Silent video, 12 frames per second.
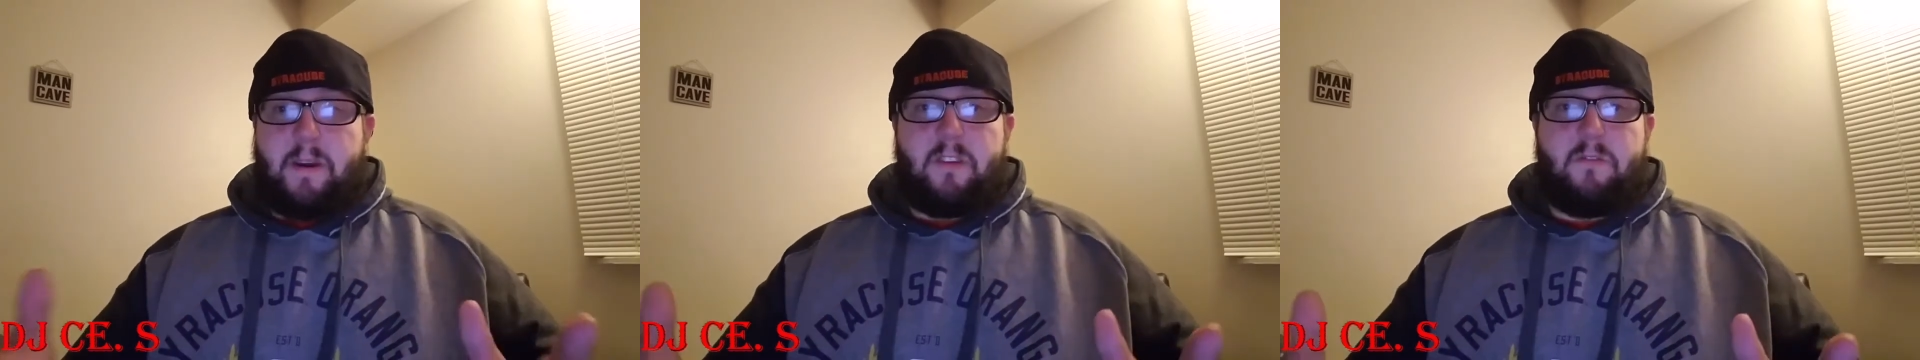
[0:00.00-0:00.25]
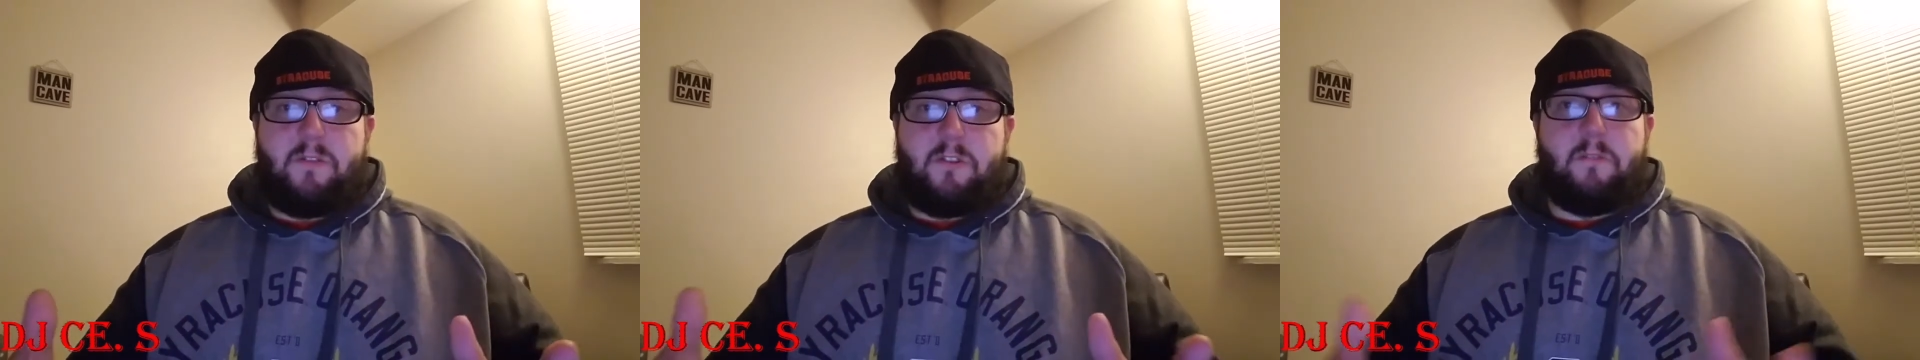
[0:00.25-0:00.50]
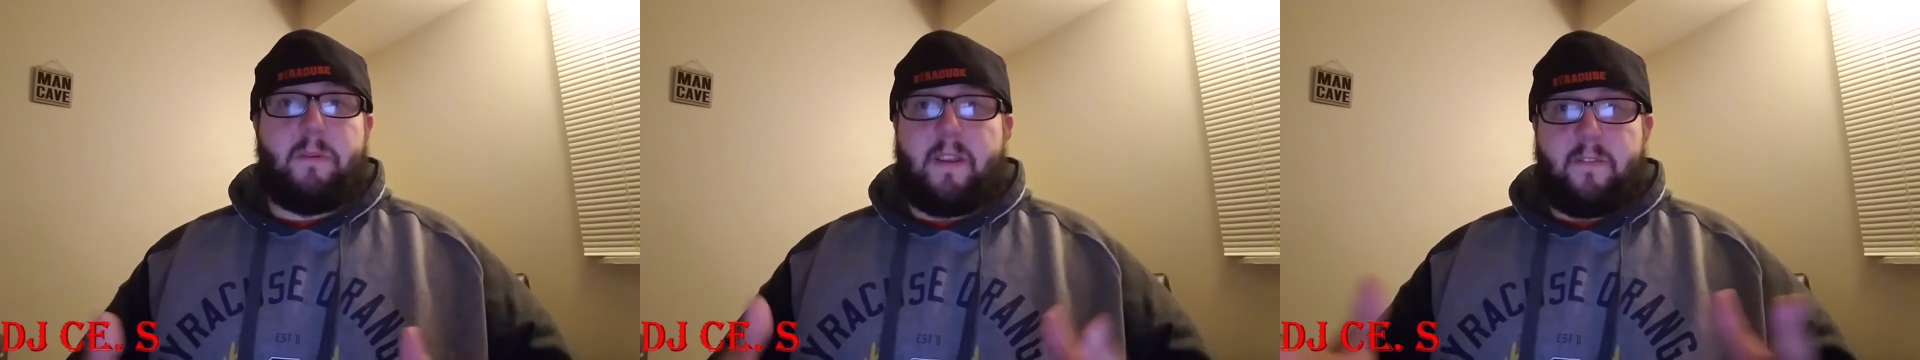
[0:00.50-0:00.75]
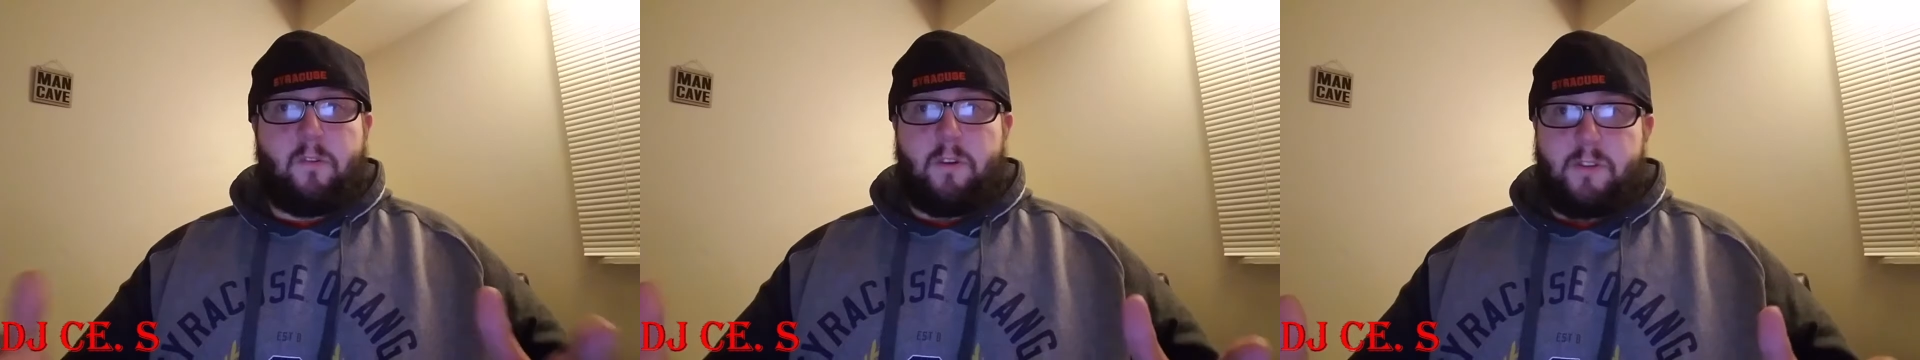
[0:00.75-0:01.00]
by YouTube
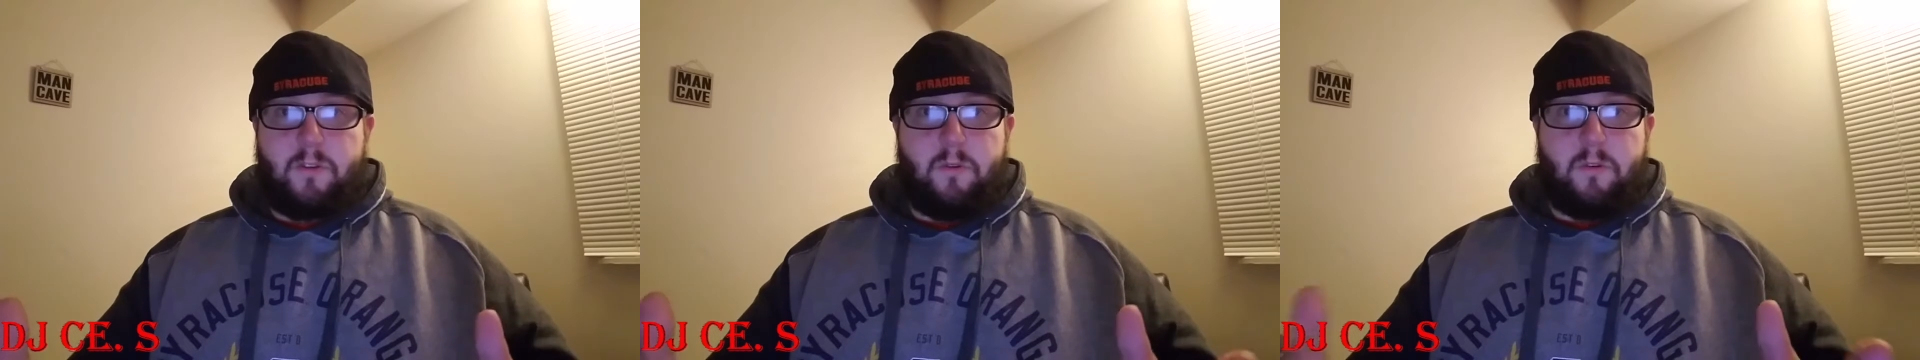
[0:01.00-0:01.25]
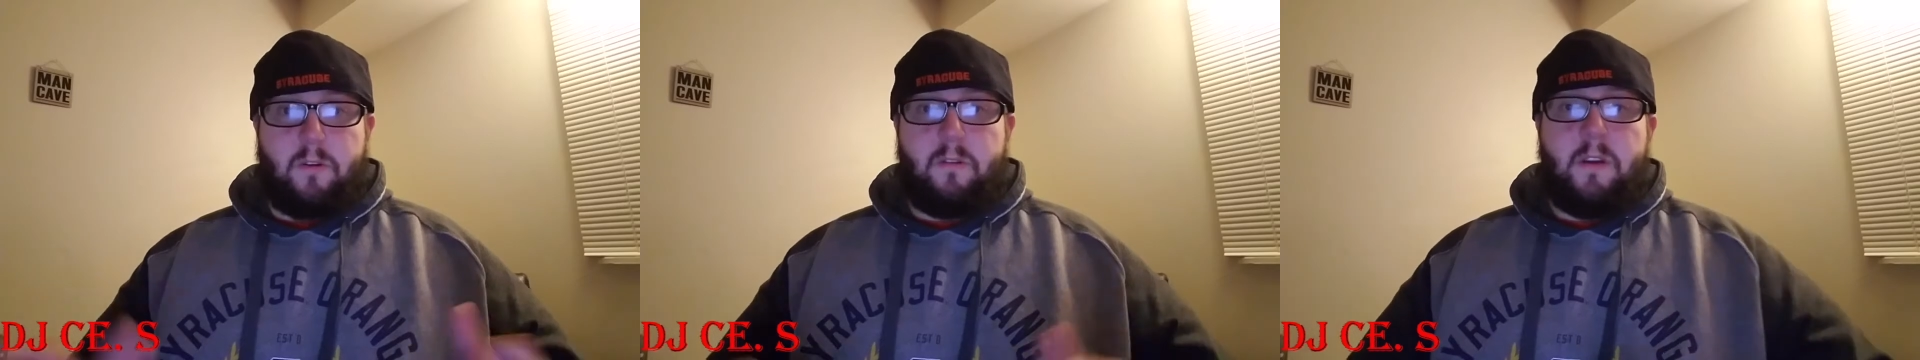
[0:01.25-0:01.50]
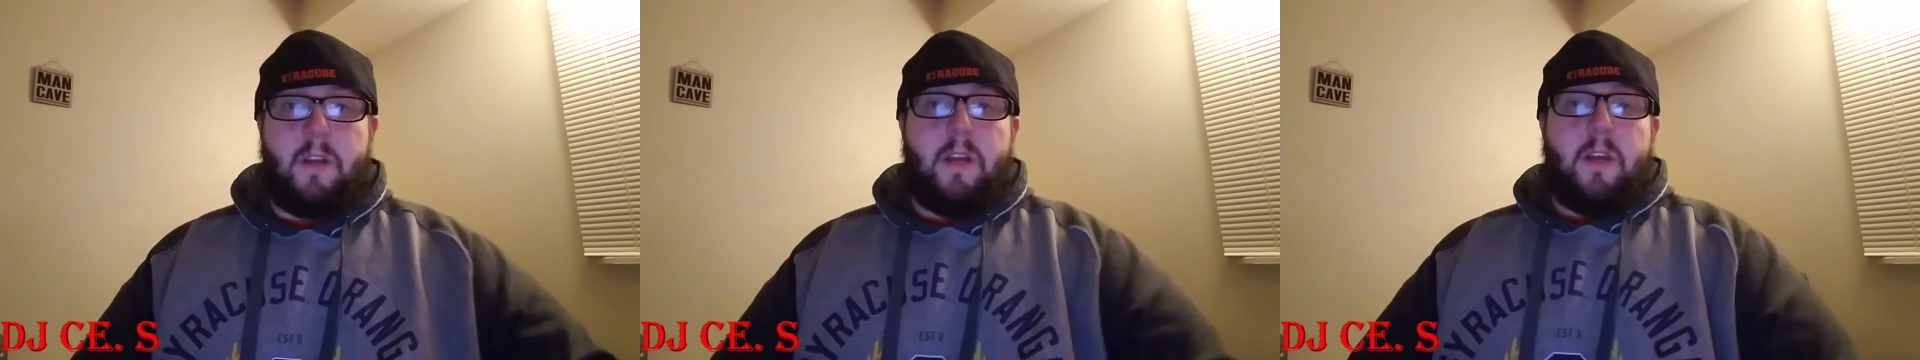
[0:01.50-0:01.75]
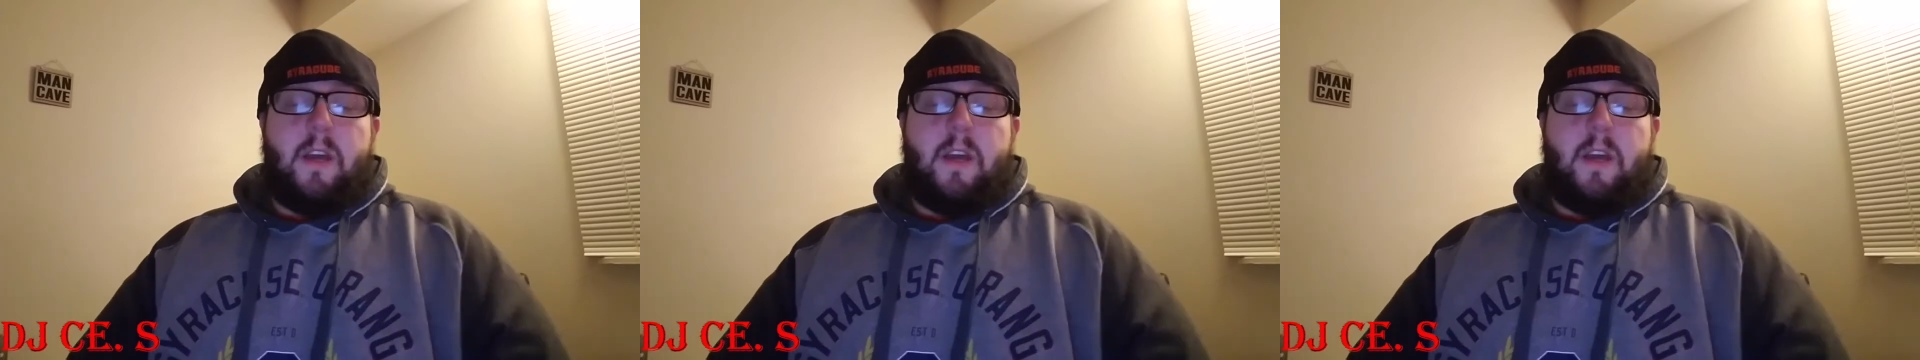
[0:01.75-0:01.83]
and of course Google,